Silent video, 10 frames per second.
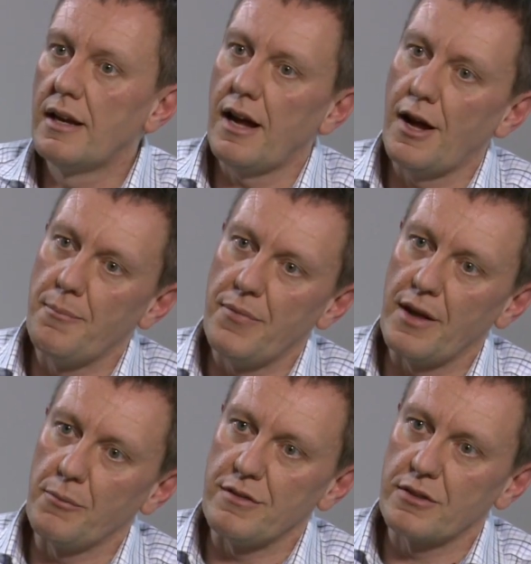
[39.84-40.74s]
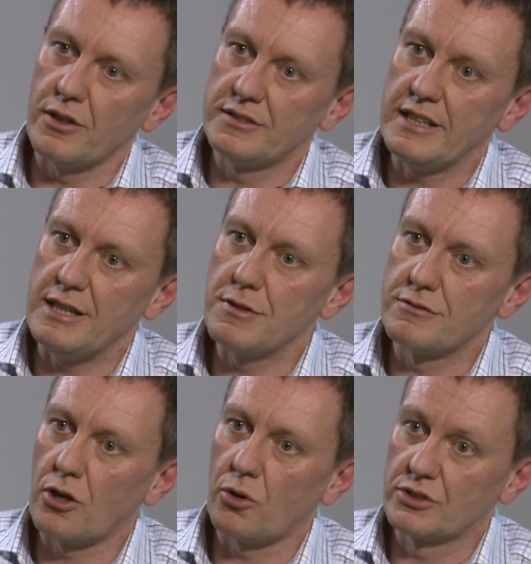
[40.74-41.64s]
then we've got a team
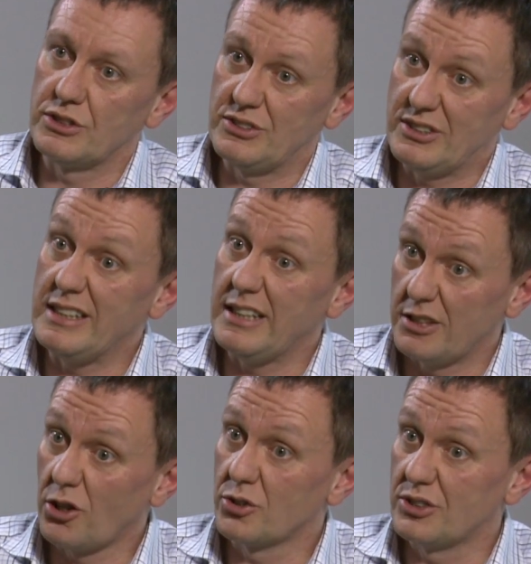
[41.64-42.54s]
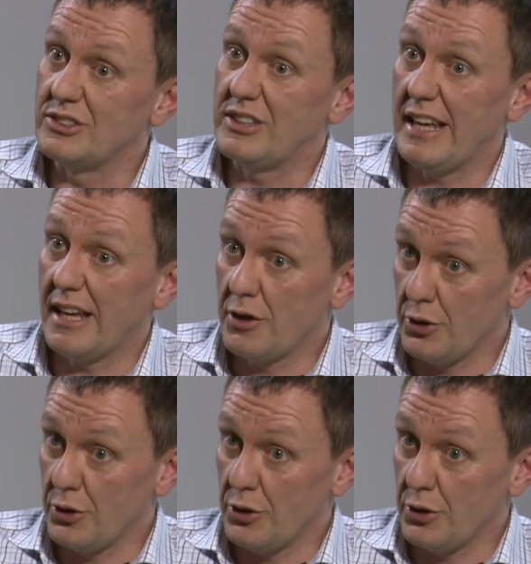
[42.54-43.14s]
of doctors, senior doctors here,